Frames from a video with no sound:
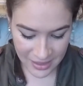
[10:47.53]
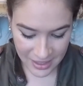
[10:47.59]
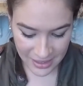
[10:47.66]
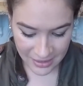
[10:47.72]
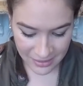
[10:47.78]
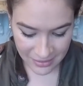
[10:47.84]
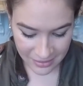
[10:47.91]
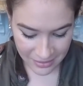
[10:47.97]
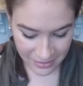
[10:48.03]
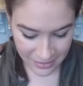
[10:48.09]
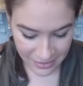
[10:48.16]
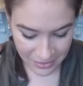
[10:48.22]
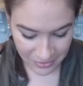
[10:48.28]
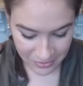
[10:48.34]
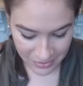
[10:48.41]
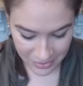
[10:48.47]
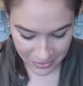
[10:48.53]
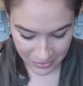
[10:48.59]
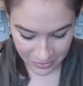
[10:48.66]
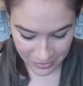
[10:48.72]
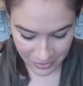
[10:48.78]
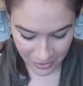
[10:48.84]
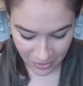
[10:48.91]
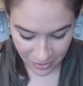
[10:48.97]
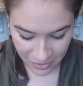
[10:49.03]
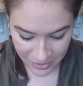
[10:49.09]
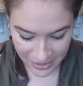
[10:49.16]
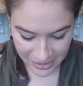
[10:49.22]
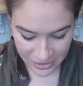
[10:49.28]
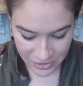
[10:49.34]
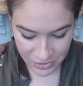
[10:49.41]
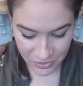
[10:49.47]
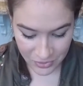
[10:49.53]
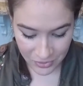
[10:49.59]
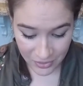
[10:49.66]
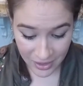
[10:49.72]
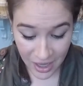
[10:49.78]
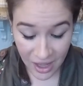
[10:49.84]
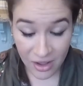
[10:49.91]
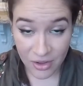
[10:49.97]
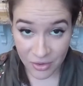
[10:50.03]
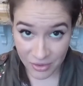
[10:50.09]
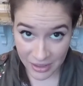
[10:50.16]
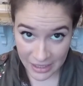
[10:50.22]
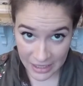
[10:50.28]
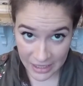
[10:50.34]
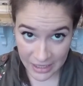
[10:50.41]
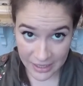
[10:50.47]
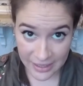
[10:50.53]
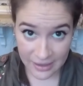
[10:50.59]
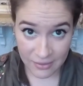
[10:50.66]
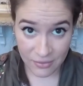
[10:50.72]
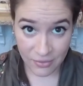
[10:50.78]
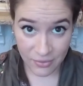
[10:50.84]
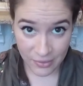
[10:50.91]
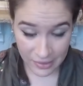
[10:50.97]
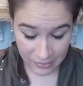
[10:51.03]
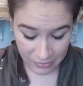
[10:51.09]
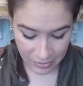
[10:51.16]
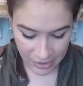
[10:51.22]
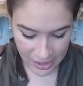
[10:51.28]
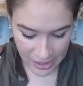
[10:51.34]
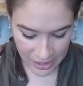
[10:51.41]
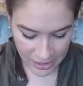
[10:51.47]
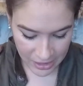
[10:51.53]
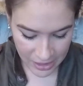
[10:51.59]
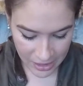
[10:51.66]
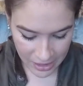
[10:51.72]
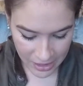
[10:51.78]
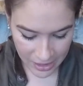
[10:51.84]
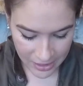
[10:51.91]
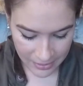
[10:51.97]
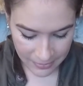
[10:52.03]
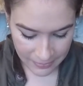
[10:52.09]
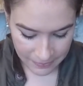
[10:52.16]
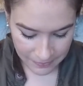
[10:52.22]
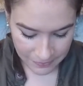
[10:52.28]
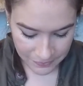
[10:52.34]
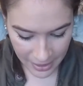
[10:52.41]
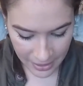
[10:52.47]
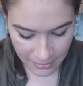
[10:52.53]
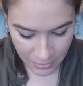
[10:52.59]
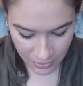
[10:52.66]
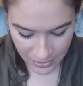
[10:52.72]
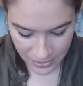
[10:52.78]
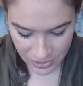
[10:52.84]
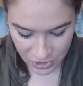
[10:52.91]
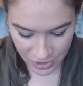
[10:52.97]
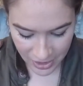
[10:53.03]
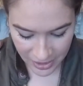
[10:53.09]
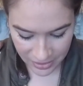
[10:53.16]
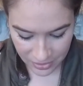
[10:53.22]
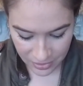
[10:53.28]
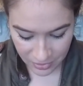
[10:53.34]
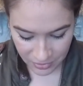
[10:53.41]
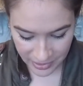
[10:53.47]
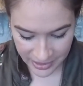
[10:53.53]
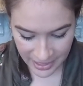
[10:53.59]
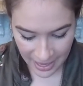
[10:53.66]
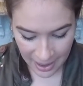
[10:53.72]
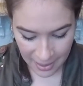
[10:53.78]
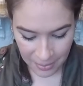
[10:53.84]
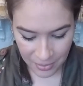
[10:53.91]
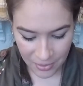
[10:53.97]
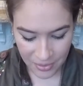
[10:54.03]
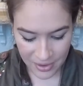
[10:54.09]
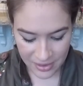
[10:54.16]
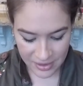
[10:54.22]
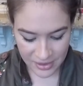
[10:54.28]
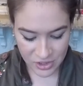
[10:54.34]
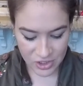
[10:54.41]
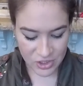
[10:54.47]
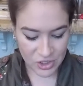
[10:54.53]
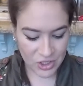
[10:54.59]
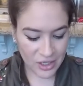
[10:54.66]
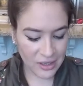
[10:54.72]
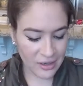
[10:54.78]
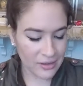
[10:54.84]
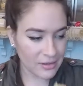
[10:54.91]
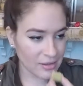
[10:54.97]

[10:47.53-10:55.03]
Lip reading: They, use all natural coloring and flavoring. I'm going to try the green apple and the ginger.